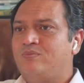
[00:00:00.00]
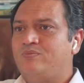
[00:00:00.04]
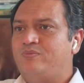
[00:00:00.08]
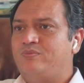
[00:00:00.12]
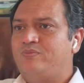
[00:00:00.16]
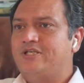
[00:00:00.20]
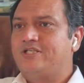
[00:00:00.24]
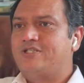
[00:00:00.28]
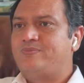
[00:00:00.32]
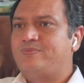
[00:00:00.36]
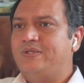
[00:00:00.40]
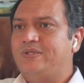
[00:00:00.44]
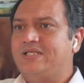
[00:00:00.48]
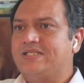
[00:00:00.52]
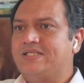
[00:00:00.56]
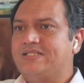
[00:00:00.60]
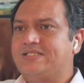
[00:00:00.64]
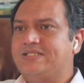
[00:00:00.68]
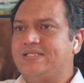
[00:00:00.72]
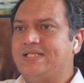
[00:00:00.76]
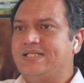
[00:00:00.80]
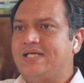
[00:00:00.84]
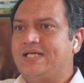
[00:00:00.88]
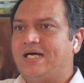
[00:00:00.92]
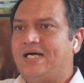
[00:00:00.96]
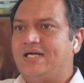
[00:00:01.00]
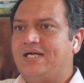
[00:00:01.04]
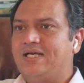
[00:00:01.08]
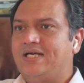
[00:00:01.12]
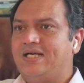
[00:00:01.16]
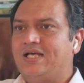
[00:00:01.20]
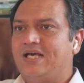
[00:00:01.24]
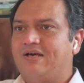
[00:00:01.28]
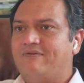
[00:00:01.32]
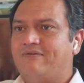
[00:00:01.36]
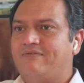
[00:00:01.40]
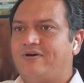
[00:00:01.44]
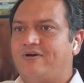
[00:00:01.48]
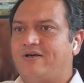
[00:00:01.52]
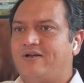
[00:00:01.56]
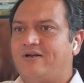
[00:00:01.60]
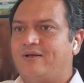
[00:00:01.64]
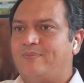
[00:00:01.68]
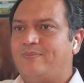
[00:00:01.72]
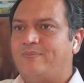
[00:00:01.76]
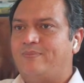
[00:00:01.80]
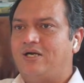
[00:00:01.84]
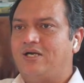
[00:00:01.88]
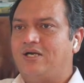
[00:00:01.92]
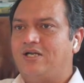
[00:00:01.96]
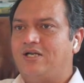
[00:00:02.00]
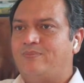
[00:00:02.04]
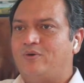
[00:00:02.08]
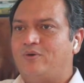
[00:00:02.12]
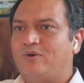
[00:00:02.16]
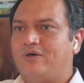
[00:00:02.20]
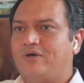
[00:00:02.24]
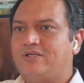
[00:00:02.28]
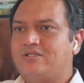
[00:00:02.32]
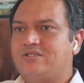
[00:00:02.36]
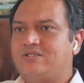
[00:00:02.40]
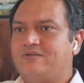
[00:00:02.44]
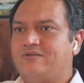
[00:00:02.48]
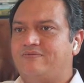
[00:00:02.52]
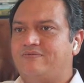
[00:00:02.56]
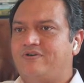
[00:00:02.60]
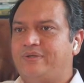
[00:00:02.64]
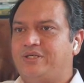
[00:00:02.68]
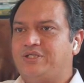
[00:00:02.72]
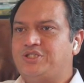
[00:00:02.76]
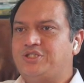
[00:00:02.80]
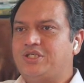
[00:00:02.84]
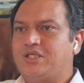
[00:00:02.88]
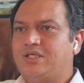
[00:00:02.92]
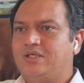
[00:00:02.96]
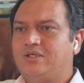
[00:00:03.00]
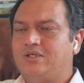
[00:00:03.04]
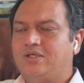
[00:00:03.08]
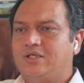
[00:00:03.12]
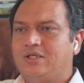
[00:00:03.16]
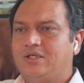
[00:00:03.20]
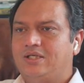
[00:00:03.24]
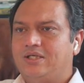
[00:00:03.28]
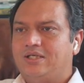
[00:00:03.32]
PSP does not have a rapidly progressive dementia